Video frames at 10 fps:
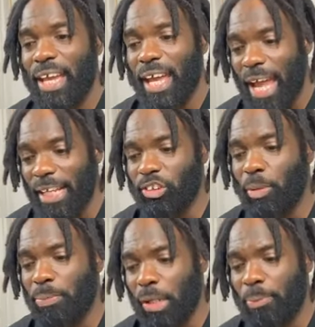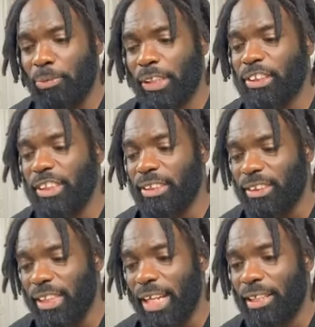that has your blood pressure
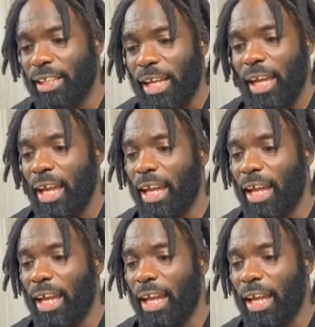in check.